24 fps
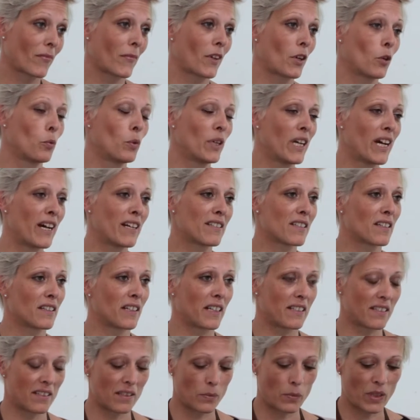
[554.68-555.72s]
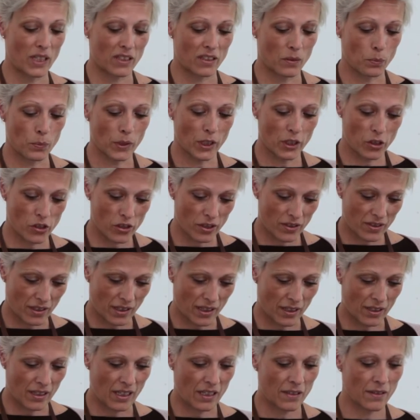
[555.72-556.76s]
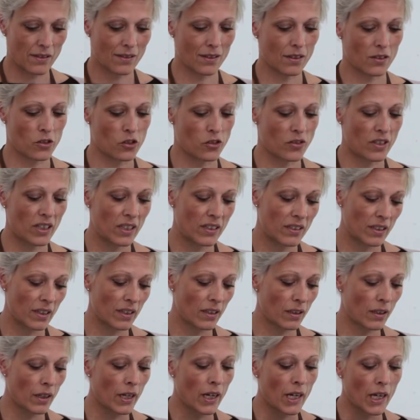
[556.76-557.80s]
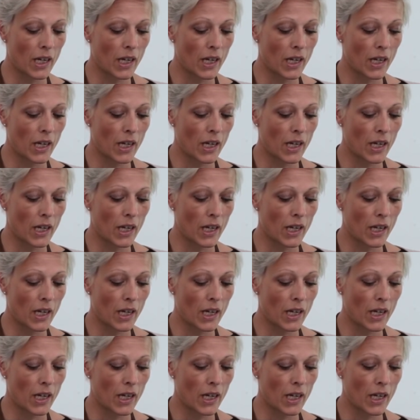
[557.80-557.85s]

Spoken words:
we ask an estimated budget and in such detail,